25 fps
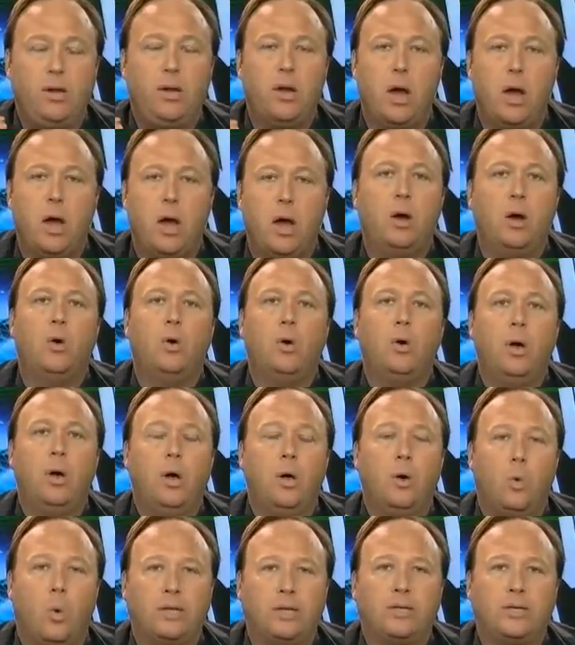That we
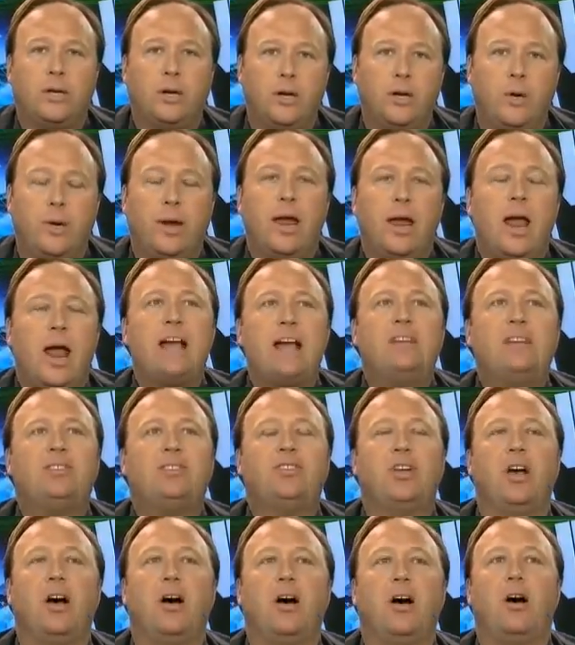know what they're doing.
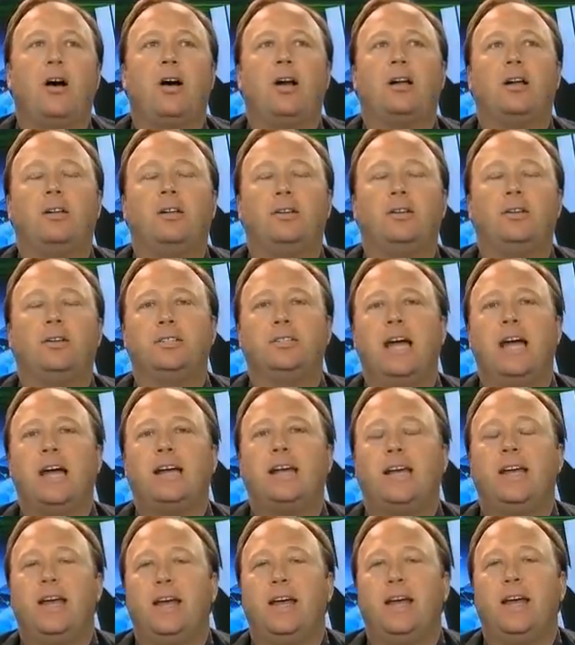I saw articles
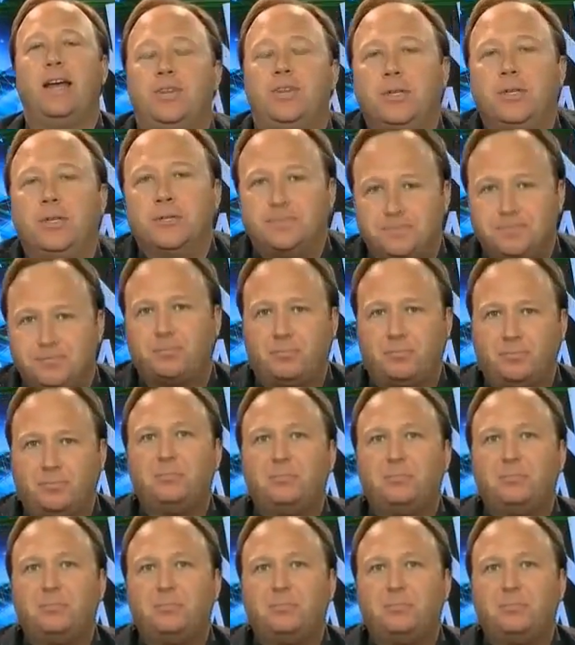attacking us